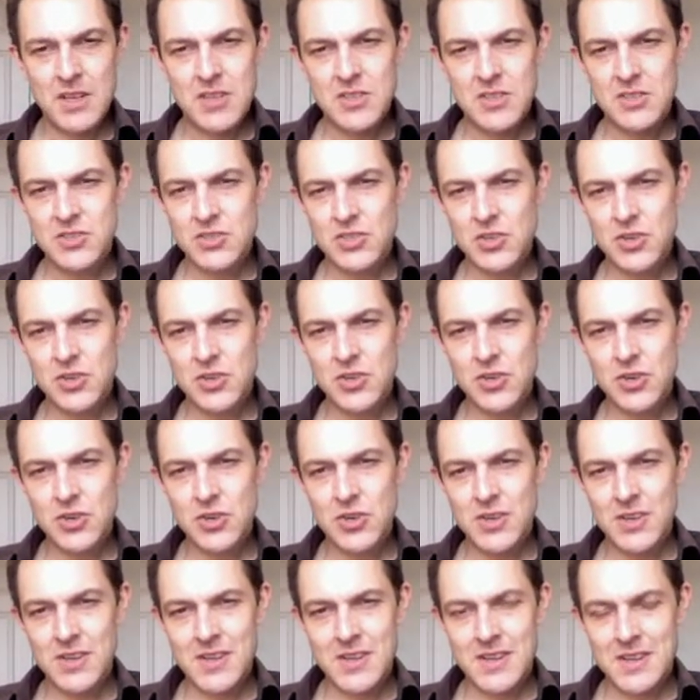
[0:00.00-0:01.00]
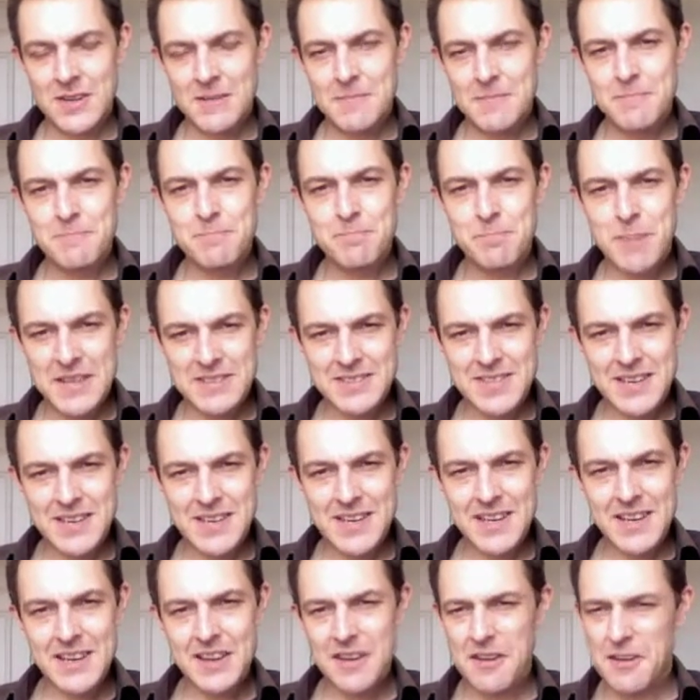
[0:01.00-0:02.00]
So
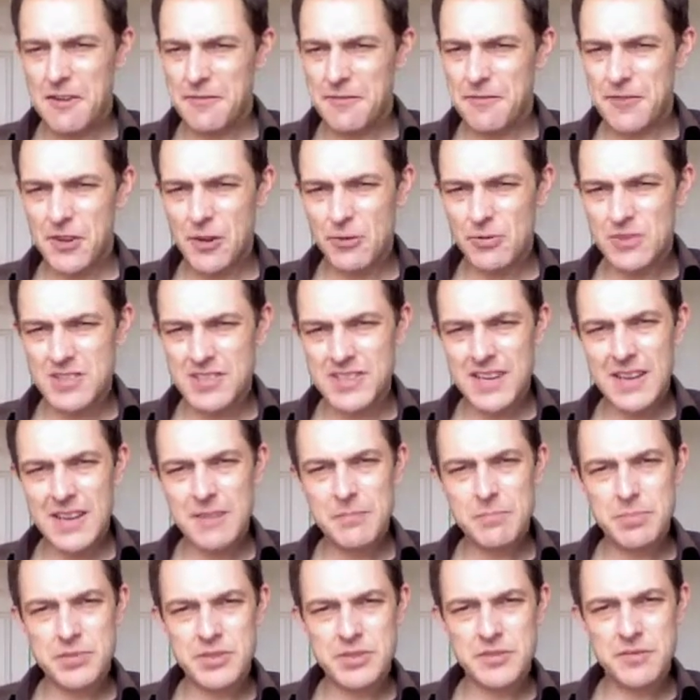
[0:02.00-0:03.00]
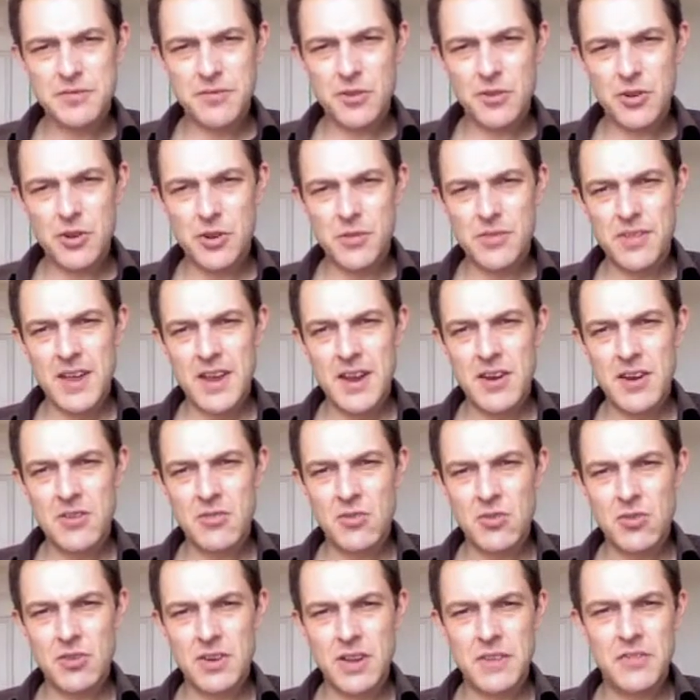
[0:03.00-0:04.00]
basically, a few tips for you there
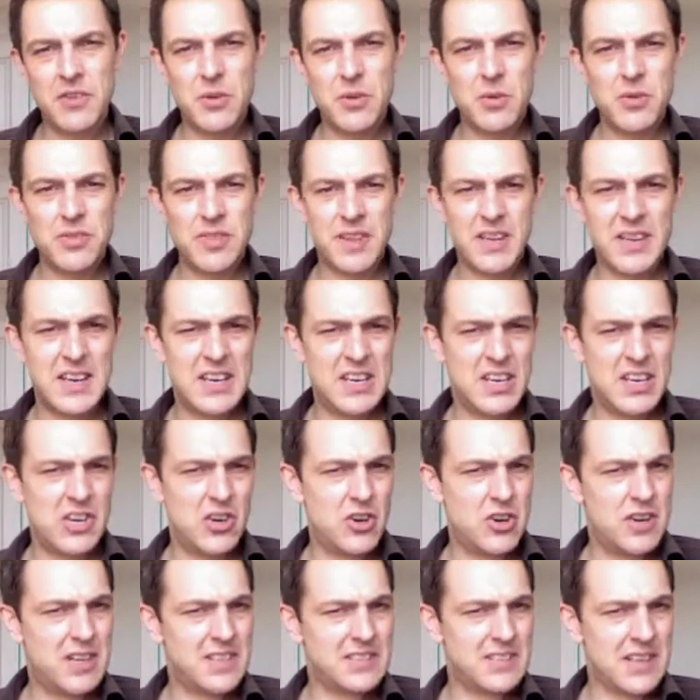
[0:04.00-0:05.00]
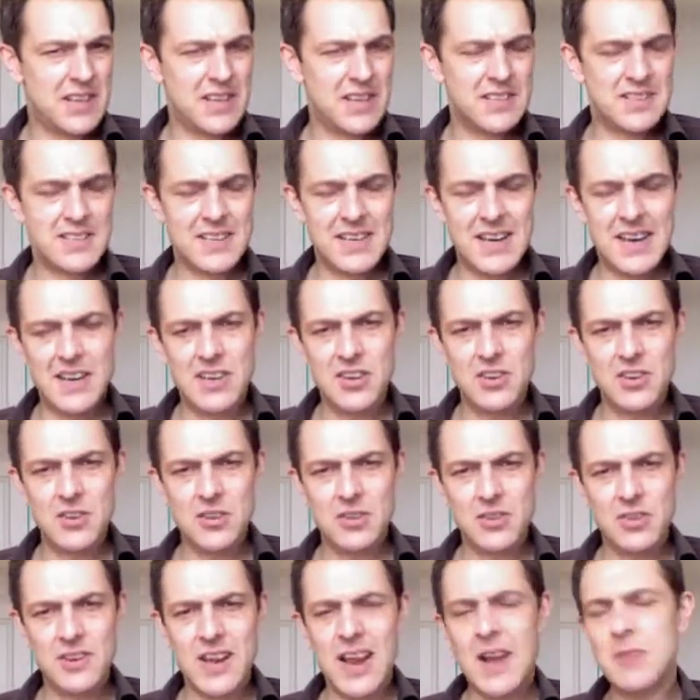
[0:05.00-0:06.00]
on if you were thinking, is LinkedIn any
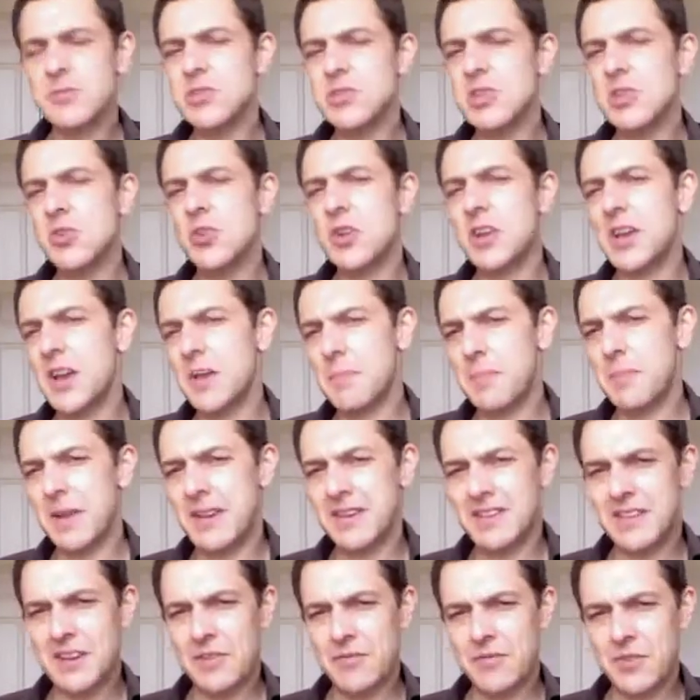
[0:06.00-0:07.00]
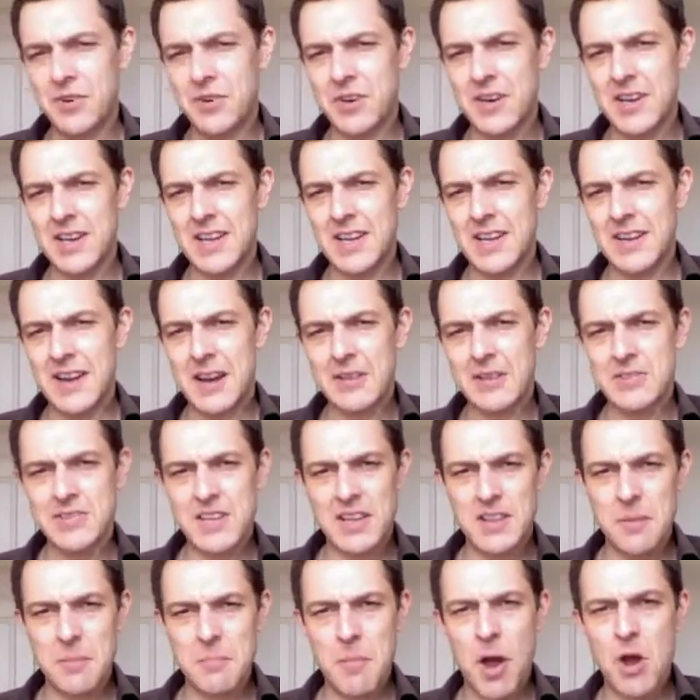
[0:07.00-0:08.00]
good, how to look at it a bit differently, how to
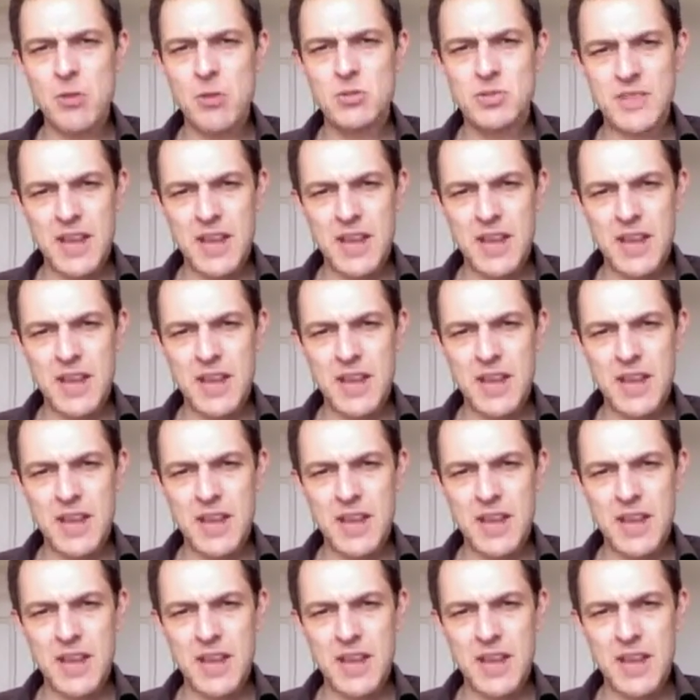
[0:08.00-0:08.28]
get the most